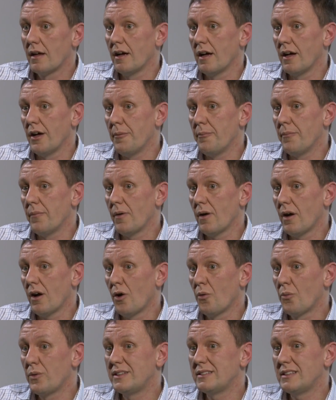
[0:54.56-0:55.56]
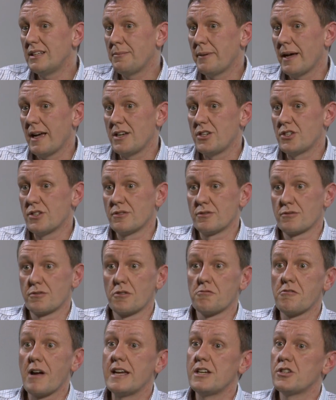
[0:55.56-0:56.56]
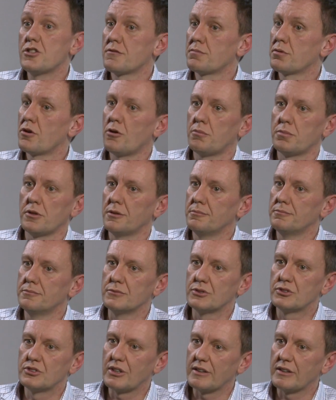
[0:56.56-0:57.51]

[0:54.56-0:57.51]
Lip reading: And we see patients for a range of problems,